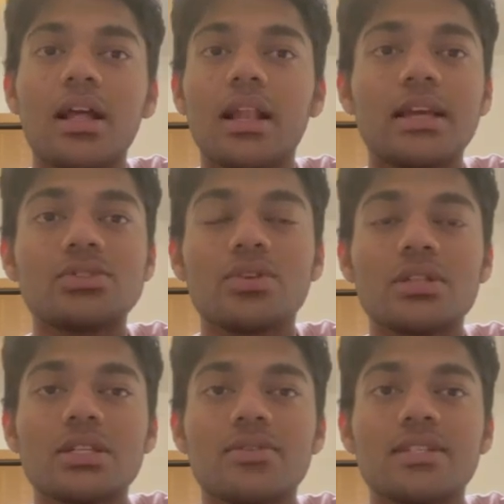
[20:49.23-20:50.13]
like
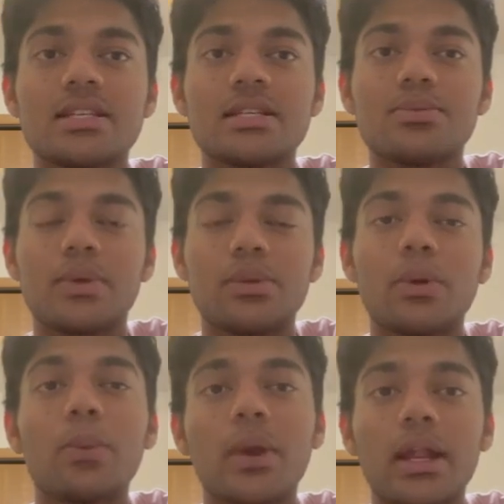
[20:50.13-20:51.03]
student services when
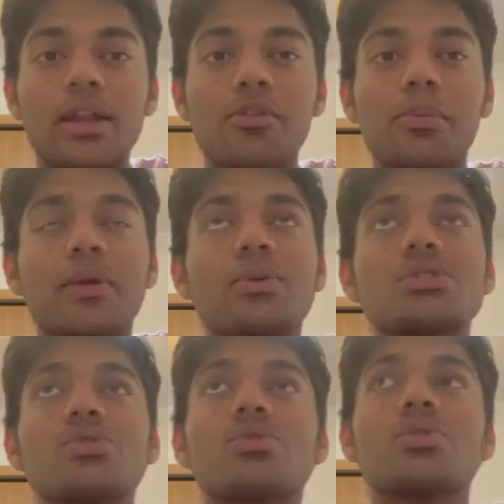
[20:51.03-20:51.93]
we went everybody was
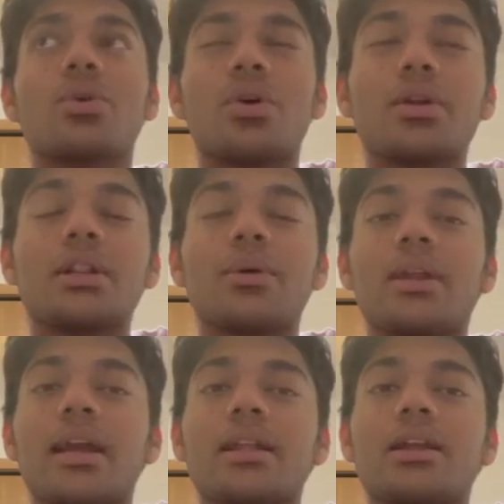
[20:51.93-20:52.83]
so good they were
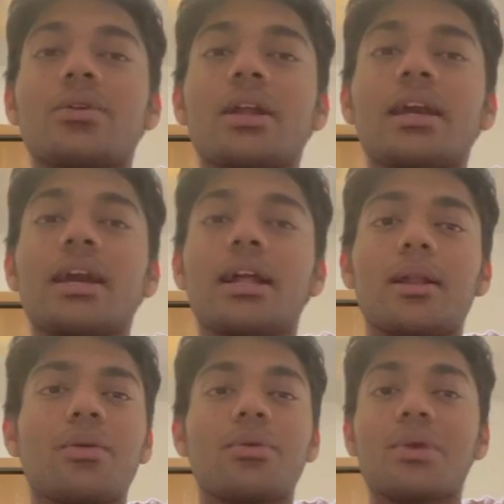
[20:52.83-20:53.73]
like literally
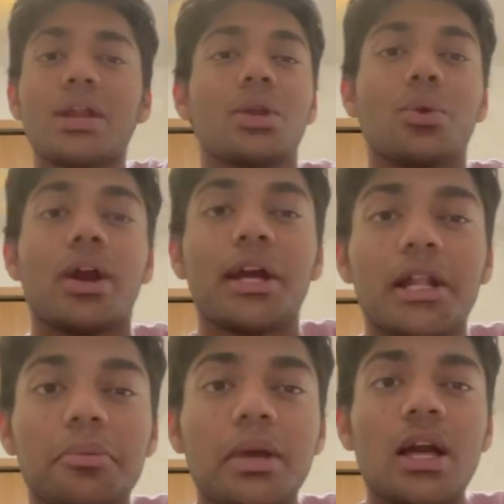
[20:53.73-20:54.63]
help ready to
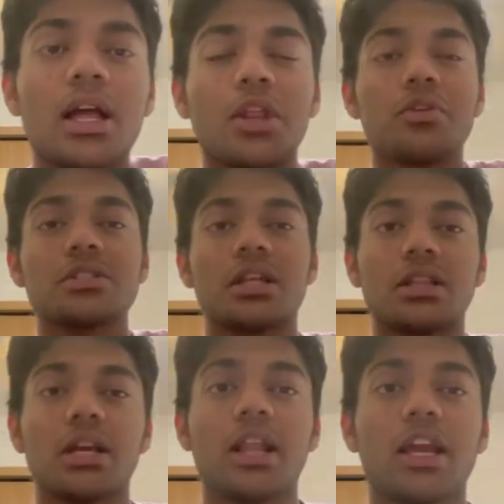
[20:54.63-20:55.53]
help there was
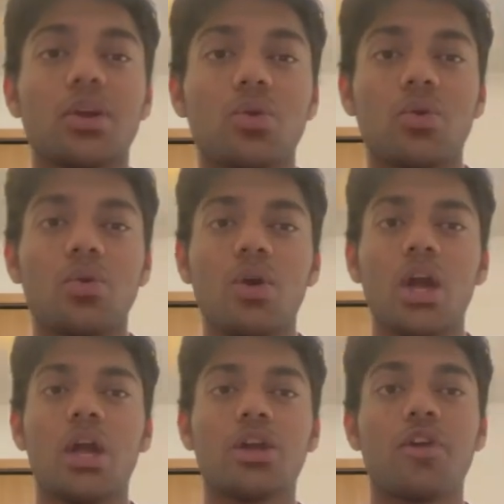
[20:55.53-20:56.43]
nothing like you know
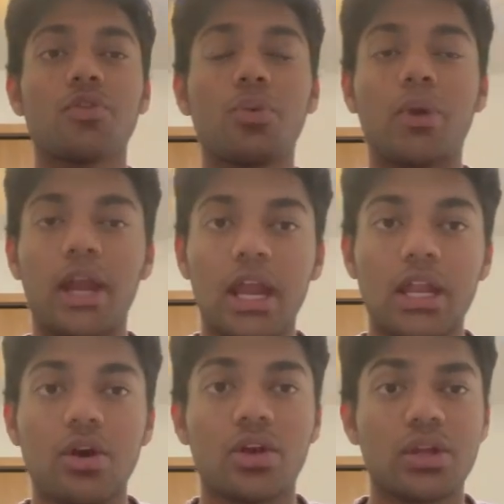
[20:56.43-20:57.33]
you have to
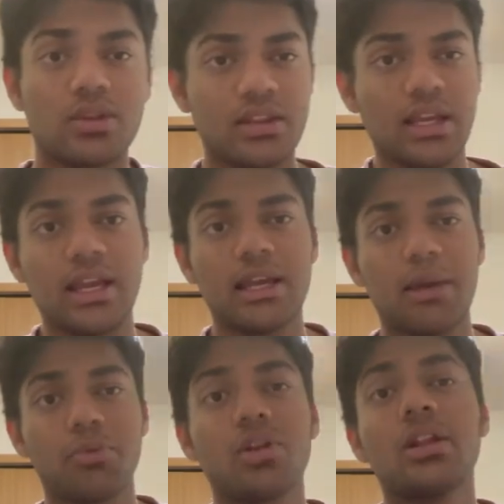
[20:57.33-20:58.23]
wait or they
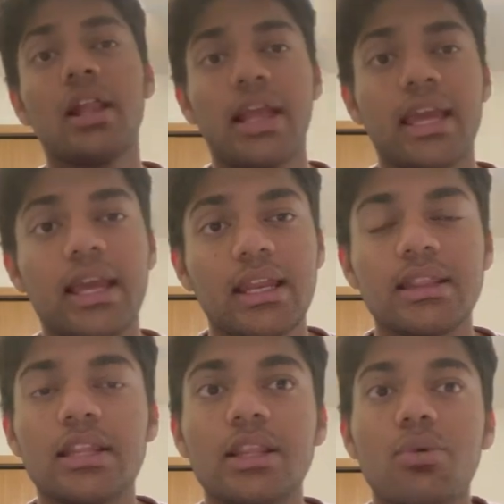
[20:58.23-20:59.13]
kept on delaying
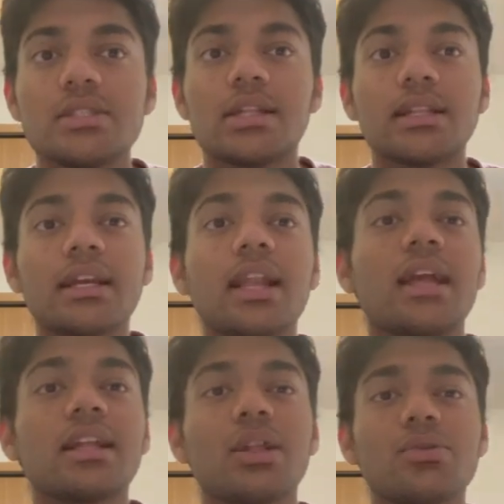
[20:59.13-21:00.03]
anything there was nothing
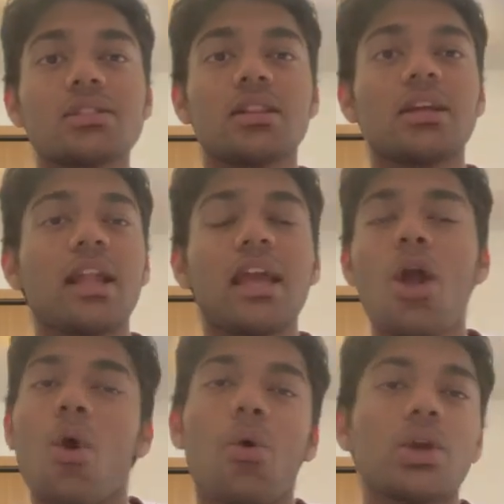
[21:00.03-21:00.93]
like that there was nothing like
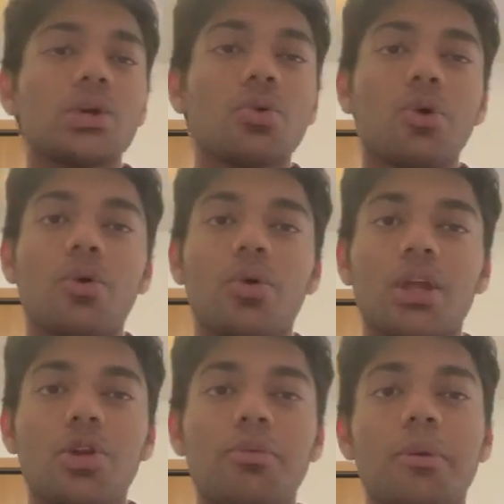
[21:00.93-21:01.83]
oh you go
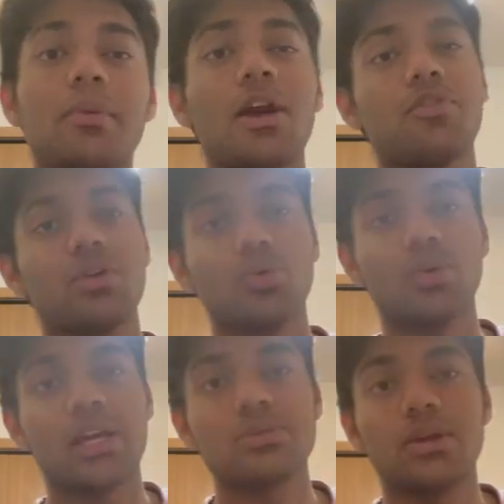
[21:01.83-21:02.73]
you know maybe after two
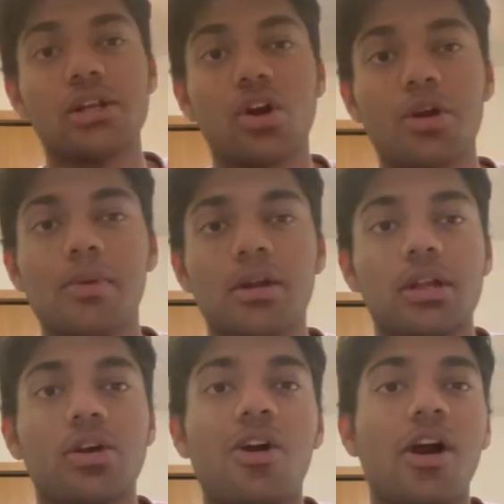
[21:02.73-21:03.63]
days we'll talk about
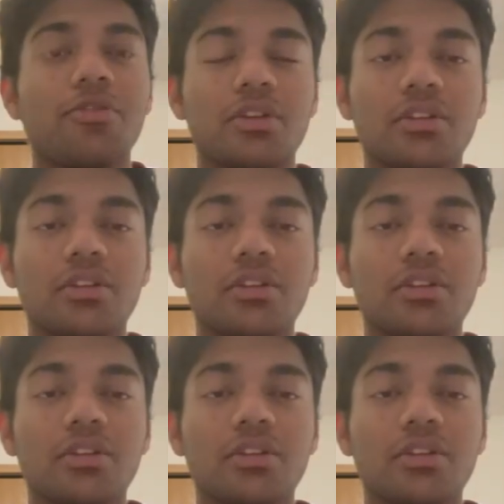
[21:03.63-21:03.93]
it or after